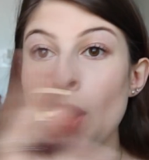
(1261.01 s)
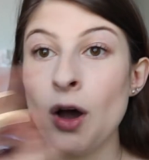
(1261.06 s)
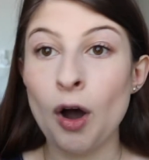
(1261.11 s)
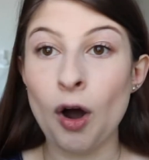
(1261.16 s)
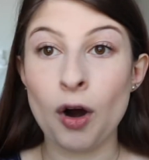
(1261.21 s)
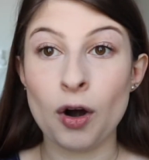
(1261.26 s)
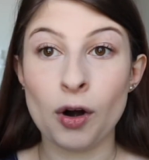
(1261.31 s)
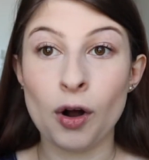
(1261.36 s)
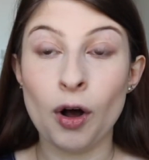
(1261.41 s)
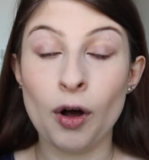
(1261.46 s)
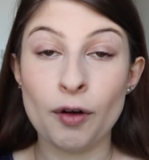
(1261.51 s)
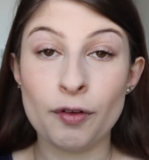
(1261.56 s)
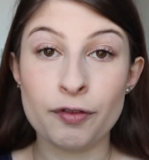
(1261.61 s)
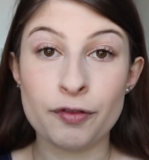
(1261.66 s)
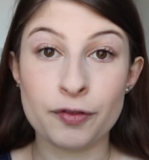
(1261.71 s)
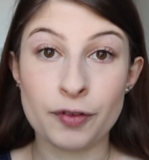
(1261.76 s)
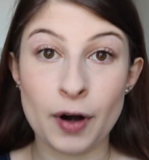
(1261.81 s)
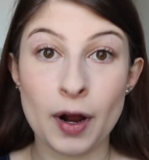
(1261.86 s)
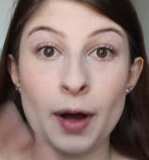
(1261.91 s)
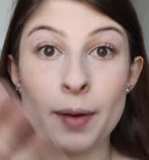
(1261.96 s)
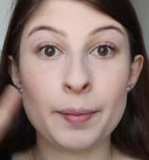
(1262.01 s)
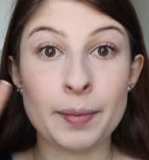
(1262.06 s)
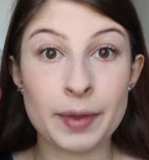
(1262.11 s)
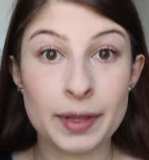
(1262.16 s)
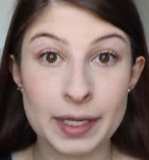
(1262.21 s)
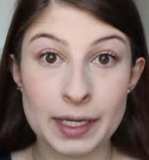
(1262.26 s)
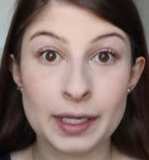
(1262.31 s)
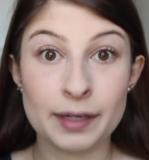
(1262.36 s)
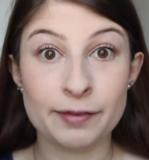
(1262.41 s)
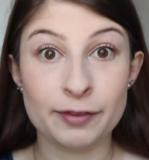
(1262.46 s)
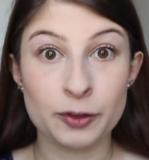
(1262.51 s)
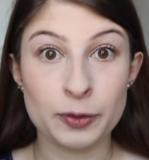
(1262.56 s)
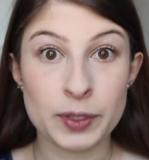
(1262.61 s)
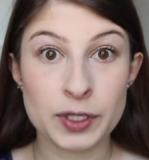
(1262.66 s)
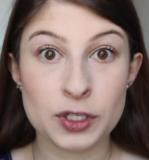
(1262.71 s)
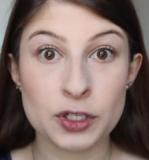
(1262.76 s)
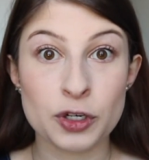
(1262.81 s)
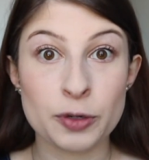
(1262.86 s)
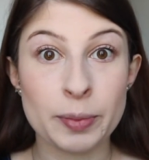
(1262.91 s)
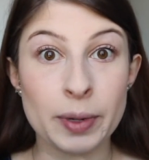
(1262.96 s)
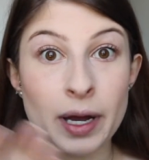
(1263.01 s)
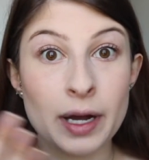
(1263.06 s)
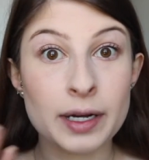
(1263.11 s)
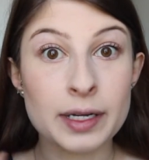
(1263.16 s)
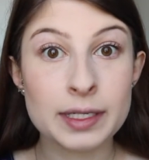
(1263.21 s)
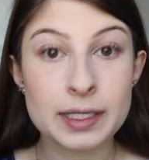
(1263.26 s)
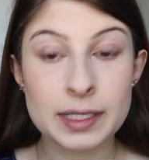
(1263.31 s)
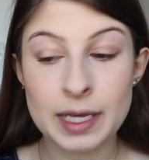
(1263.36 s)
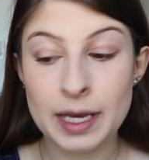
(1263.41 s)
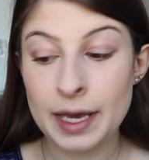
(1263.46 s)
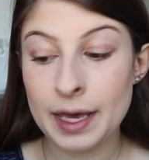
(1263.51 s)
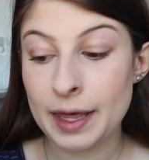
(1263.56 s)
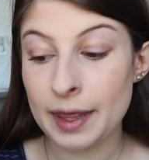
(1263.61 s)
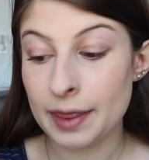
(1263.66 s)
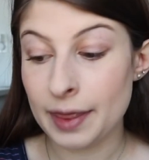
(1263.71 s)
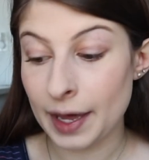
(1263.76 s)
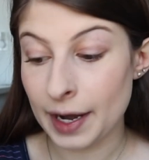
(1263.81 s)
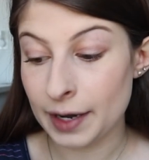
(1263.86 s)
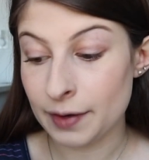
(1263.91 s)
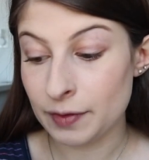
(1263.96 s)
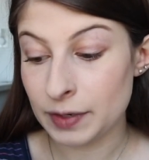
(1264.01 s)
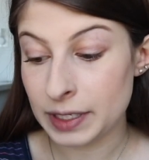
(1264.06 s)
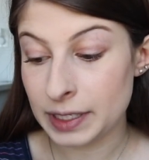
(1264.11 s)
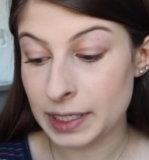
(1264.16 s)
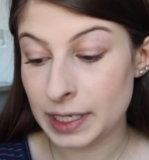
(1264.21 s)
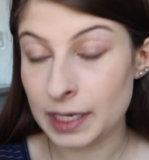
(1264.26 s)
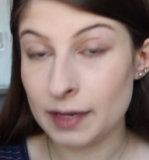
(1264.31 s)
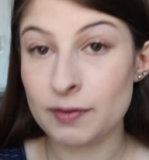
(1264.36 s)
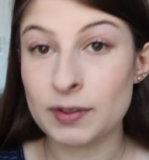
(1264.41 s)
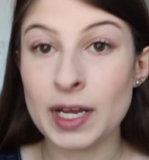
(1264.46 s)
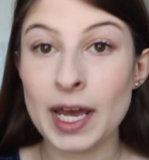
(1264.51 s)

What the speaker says: are all from the influencer box that I received.